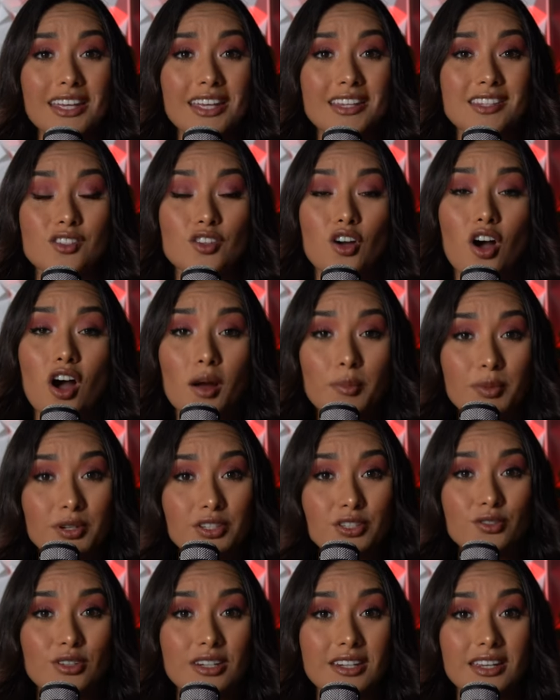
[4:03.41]
it's an
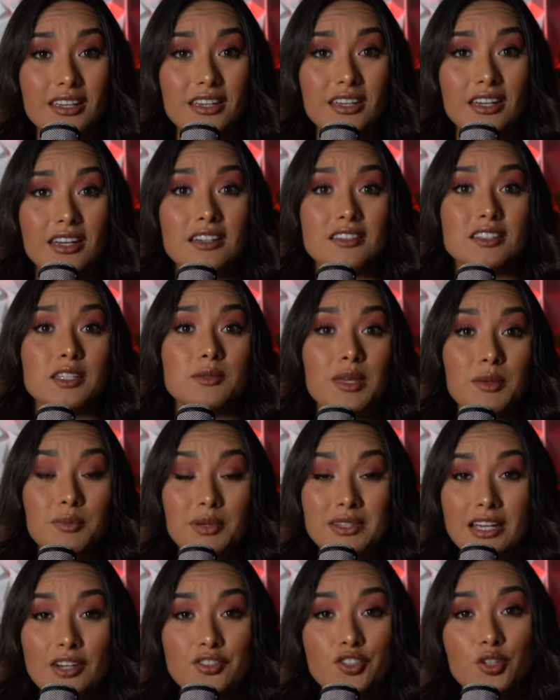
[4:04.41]
opportunity to meet
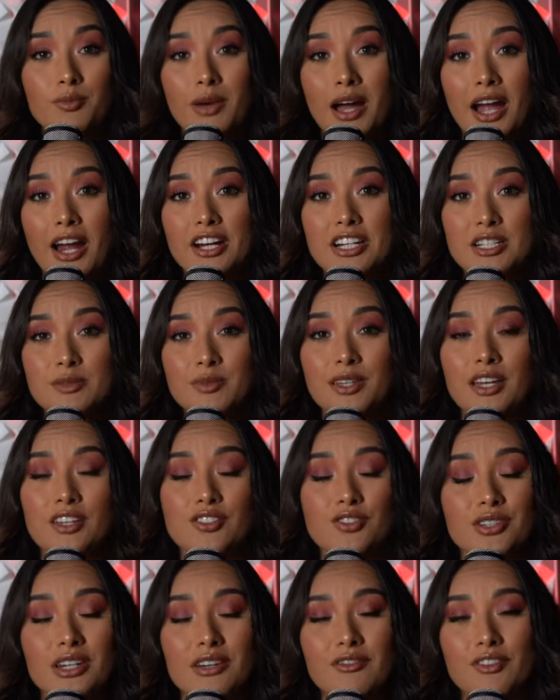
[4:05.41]
potential buyers,
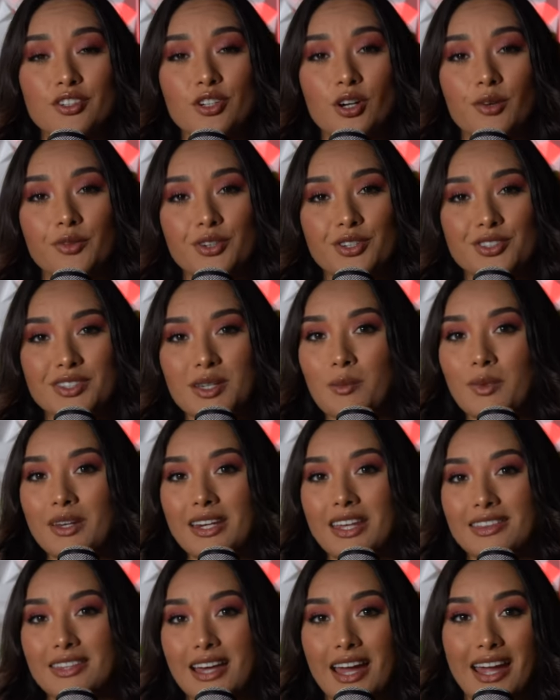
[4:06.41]
because you never know if there's someone
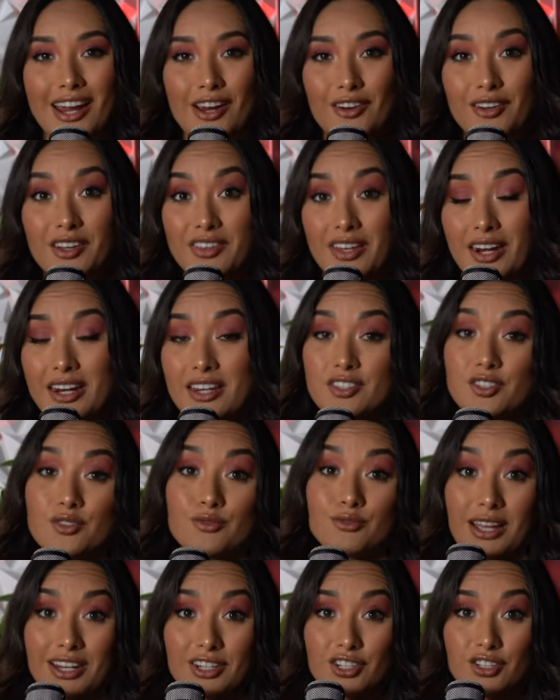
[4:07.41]
in that area that is a
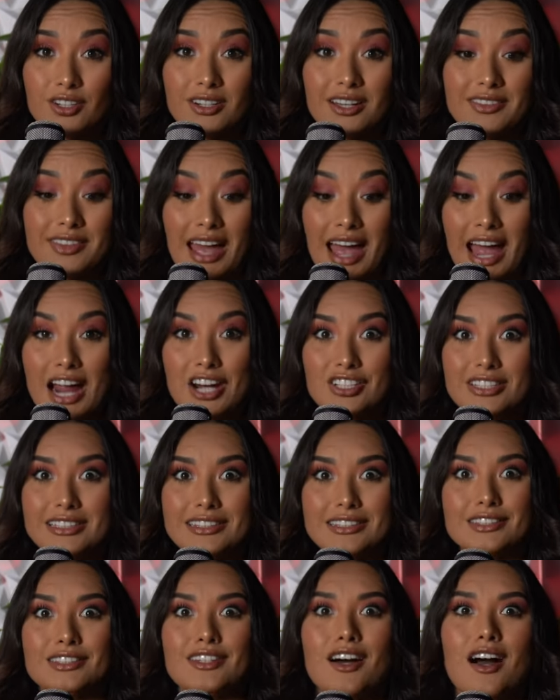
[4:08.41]
renter and that actually
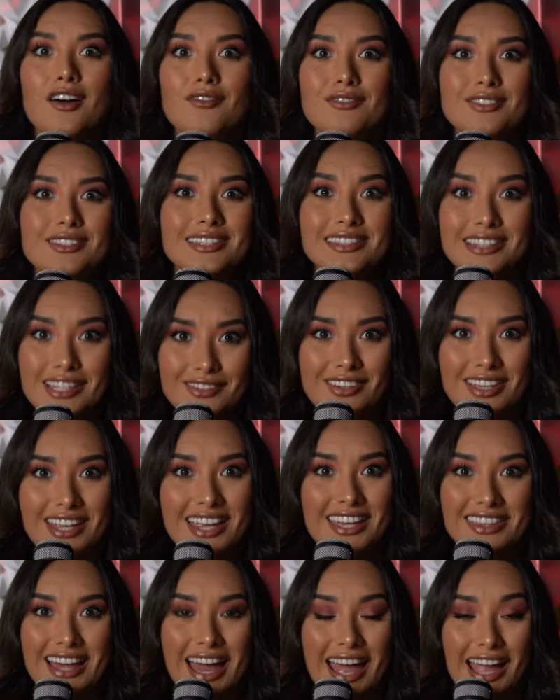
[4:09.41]
loves living
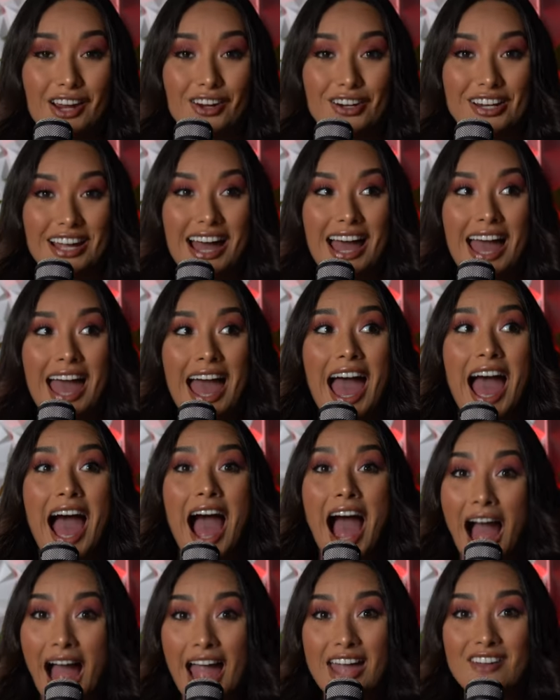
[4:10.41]
in that area.
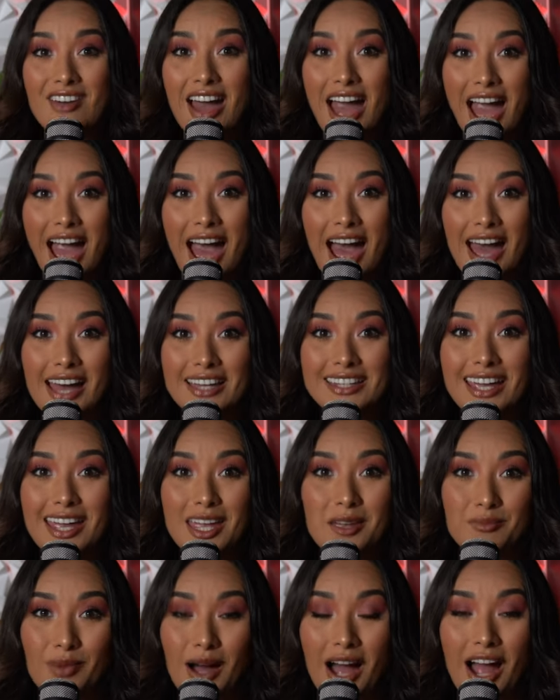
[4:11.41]
I've had
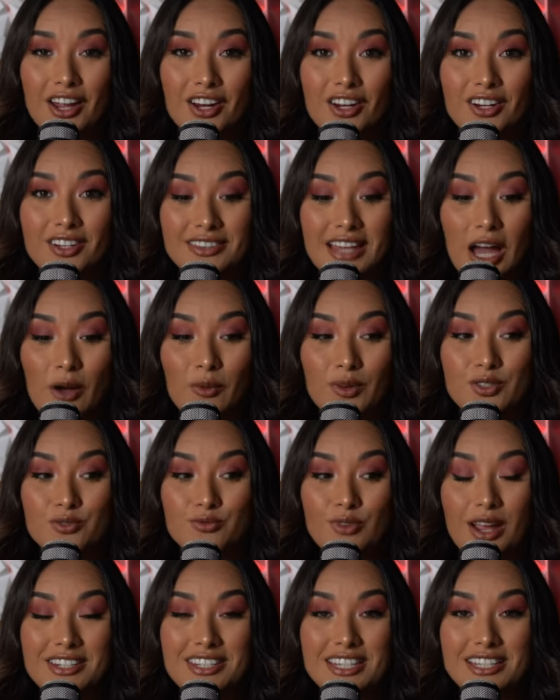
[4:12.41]
a buyer that
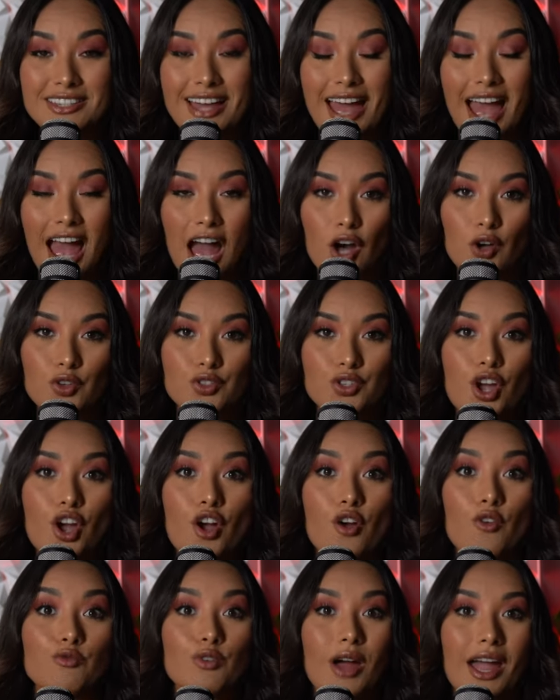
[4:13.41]
was renting the house
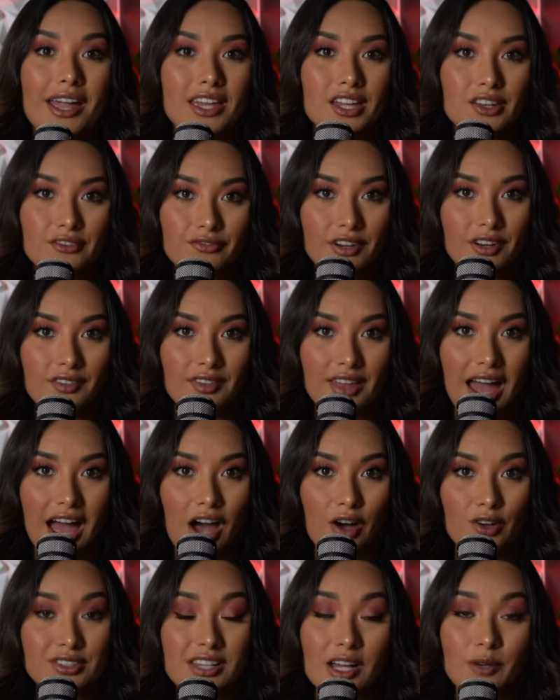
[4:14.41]
right in front of the
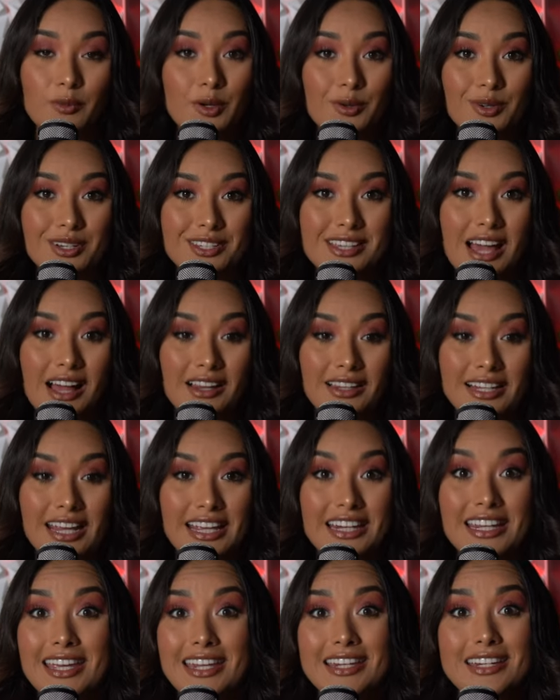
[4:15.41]
house that we were selling,
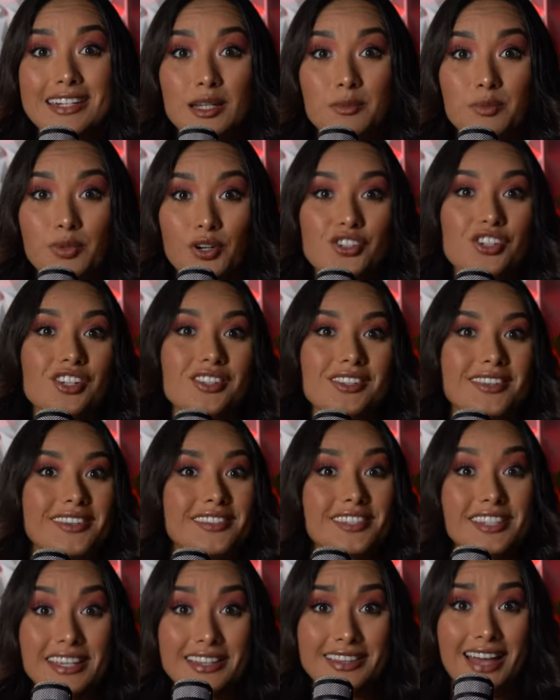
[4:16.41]
and he ended up
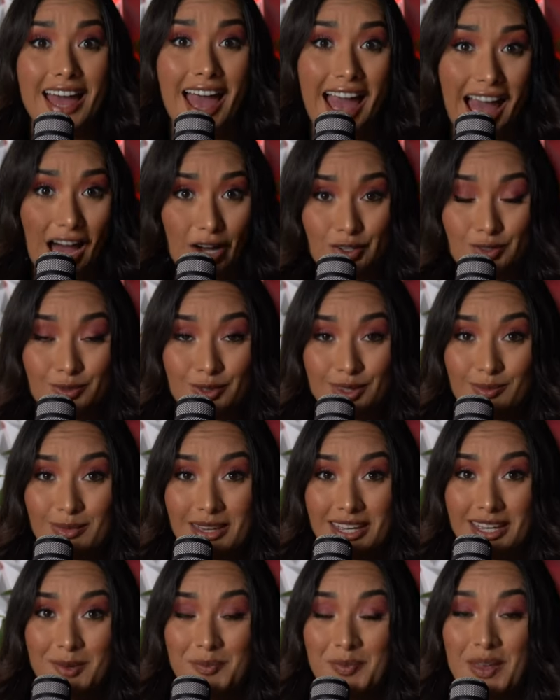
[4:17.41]
purchasing that house with
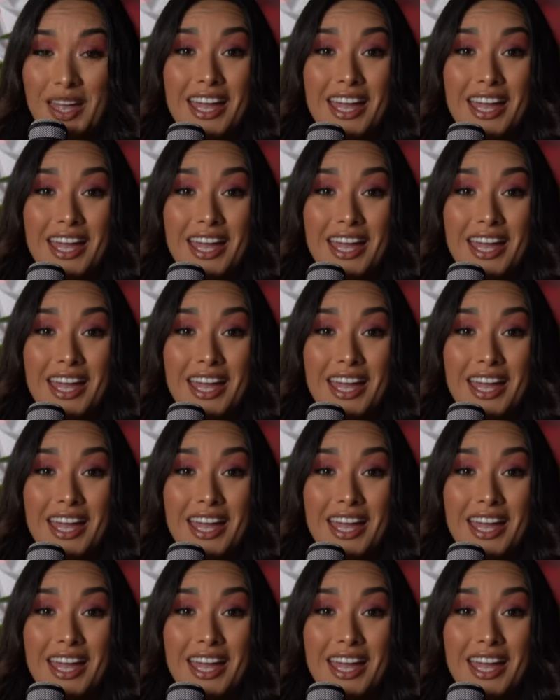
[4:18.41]
me.